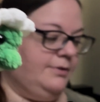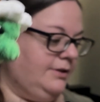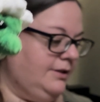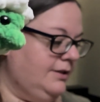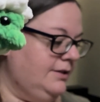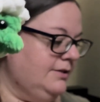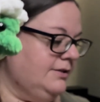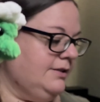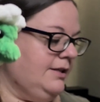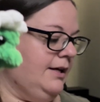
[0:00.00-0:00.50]
with
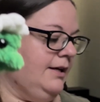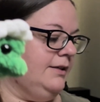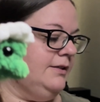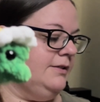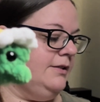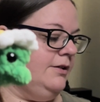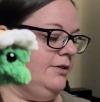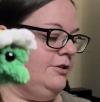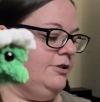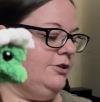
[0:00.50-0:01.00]
these
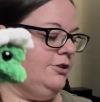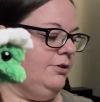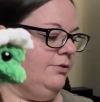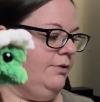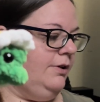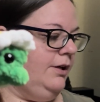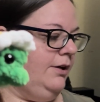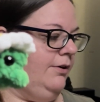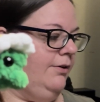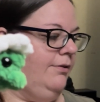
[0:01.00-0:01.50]
things. They're so
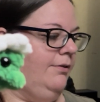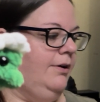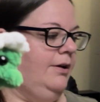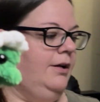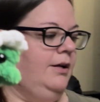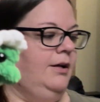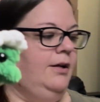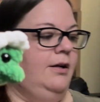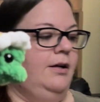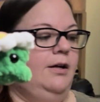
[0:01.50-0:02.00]
cute.
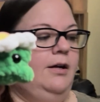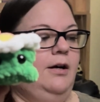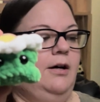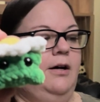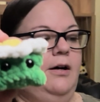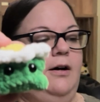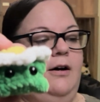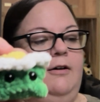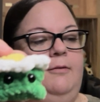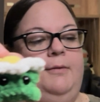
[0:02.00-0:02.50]

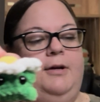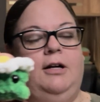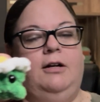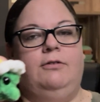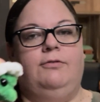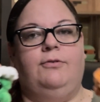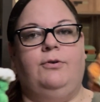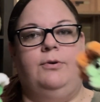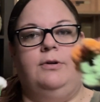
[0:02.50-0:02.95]
And of